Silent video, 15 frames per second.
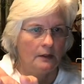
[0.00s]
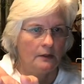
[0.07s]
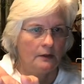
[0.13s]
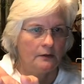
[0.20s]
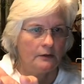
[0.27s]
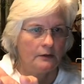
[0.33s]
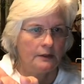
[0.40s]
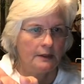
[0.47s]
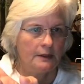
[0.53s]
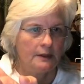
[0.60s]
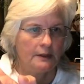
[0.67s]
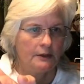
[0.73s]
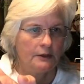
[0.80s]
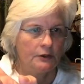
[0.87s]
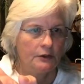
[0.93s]
It
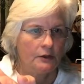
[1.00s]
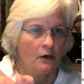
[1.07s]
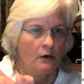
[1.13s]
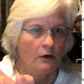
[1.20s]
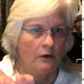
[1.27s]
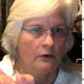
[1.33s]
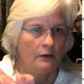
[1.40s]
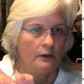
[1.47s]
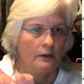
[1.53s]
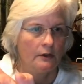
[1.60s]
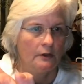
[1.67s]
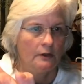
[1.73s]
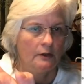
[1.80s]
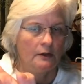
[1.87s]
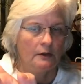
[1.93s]
says starred.
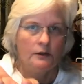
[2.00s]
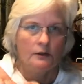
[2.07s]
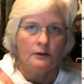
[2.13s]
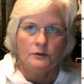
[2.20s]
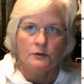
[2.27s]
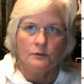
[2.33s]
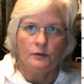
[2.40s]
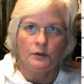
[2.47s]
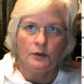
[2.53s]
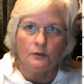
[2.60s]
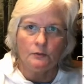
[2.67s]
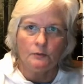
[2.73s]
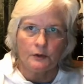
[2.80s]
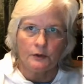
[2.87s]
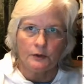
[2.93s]
So when
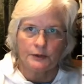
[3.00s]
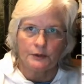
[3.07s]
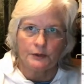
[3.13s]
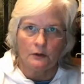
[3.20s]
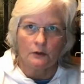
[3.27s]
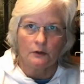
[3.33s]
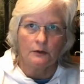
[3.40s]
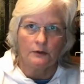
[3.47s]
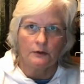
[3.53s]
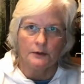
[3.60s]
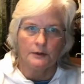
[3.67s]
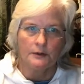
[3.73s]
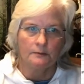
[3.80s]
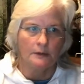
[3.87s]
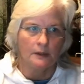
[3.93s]
you put a star on
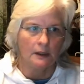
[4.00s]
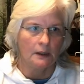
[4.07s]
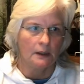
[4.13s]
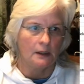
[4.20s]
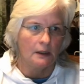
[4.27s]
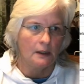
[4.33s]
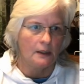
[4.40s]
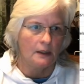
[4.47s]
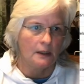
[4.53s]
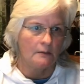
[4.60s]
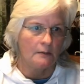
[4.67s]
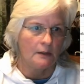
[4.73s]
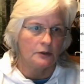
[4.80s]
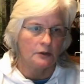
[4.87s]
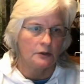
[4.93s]
something, that
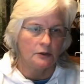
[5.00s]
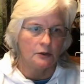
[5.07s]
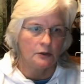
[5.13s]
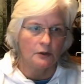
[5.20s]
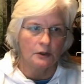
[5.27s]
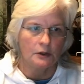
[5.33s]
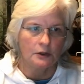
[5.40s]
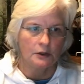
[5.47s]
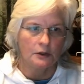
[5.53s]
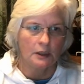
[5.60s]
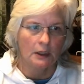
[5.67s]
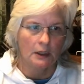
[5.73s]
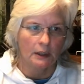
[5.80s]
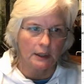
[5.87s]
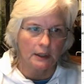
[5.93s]
means that you can just
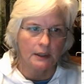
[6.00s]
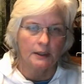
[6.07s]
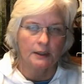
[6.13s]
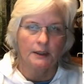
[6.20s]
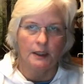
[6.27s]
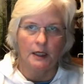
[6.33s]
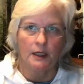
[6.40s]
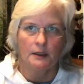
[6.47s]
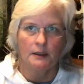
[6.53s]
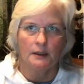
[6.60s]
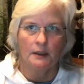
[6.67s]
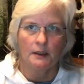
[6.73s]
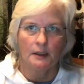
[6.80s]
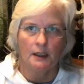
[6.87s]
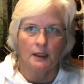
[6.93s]
click that
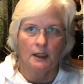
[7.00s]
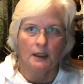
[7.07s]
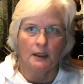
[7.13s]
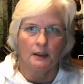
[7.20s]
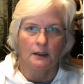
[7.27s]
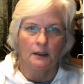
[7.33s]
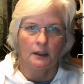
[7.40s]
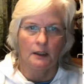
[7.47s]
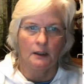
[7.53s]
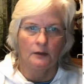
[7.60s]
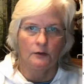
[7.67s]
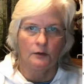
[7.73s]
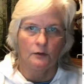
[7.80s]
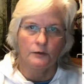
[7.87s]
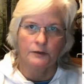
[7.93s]
and
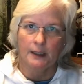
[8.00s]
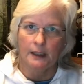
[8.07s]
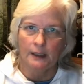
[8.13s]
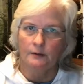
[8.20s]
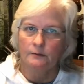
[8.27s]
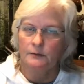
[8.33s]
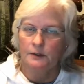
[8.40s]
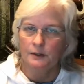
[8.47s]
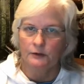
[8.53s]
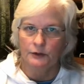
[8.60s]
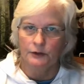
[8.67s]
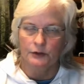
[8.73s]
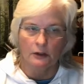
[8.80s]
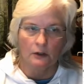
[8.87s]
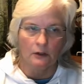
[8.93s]
those items that are
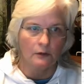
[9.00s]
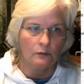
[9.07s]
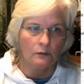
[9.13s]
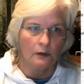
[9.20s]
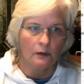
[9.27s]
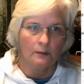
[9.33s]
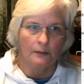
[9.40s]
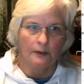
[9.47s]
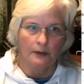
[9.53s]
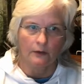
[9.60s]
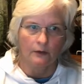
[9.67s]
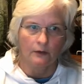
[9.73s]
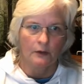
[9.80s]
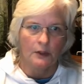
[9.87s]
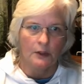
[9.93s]
starred will
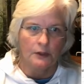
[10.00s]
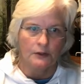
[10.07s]
appear.